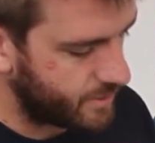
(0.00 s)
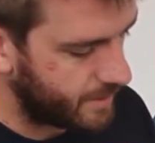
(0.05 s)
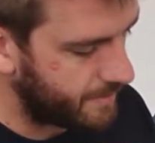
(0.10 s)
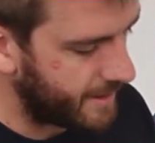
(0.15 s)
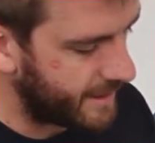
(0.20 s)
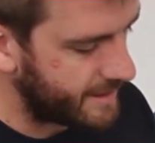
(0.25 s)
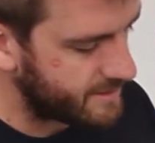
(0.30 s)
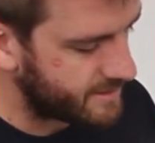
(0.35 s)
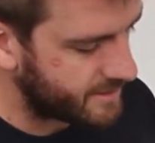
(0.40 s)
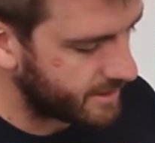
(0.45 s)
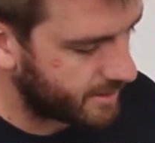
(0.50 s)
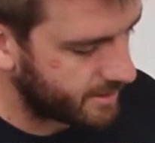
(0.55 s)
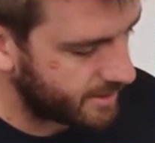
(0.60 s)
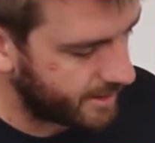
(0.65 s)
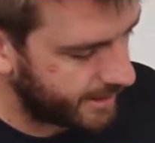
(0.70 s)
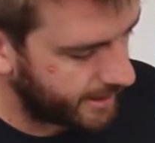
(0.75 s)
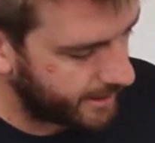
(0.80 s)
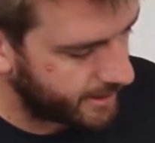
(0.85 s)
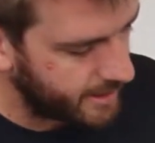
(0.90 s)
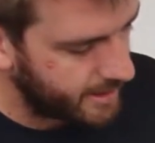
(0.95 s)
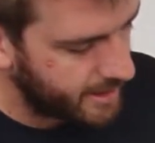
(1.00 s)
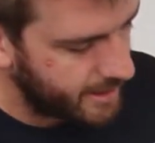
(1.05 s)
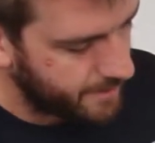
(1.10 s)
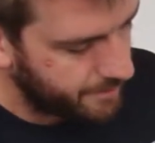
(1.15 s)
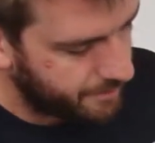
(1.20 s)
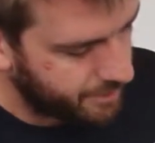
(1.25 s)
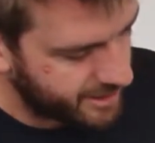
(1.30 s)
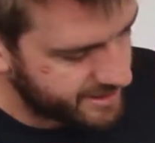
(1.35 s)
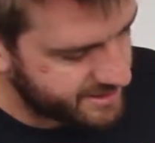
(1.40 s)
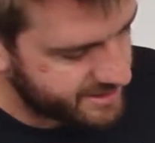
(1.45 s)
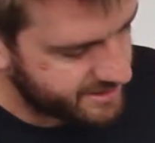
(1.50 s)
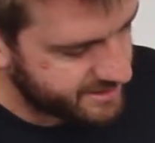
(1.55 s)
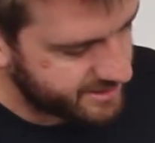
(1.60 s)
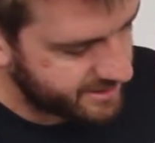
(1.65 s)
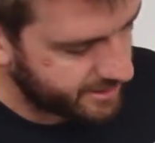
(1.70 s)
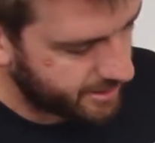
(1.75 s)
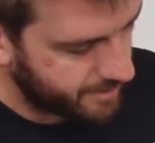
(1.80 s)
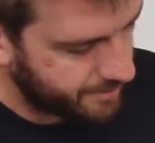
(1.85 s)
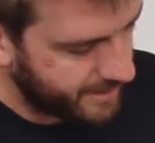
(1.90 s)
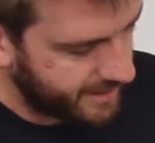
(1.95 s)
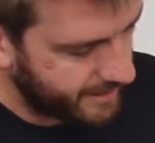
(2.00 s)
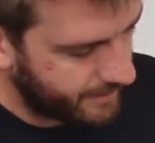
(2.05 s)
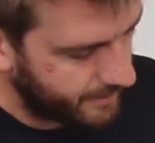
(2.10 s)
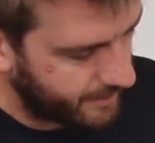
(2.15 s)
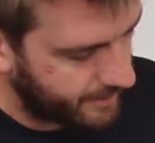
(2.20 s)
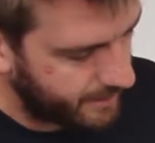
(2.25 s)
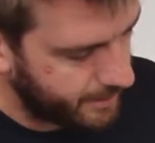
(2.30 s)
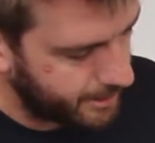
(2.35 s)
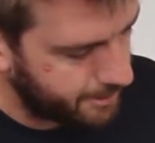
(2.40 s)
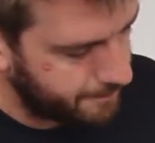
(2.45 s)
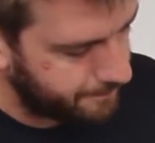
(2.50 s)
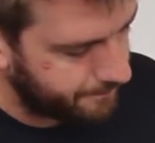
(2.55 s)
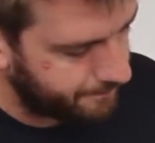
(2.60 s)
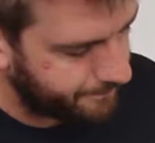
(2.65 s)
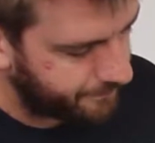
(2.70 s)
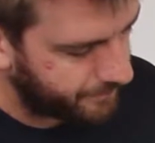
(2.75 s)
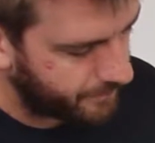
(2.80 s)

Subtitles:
we basically press this little button here,